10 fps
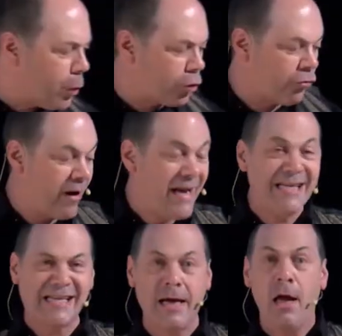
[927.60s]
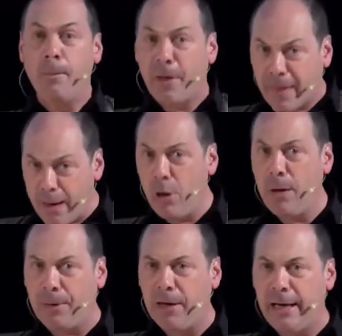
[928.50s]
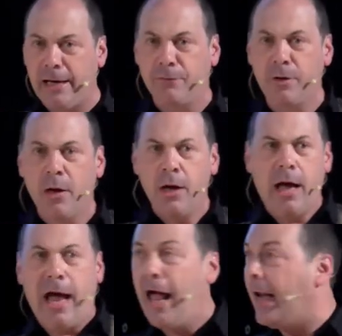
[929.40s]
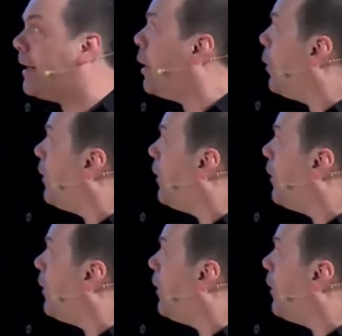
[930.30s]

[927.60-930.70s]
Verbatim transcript: crazy, but they were believed. And there were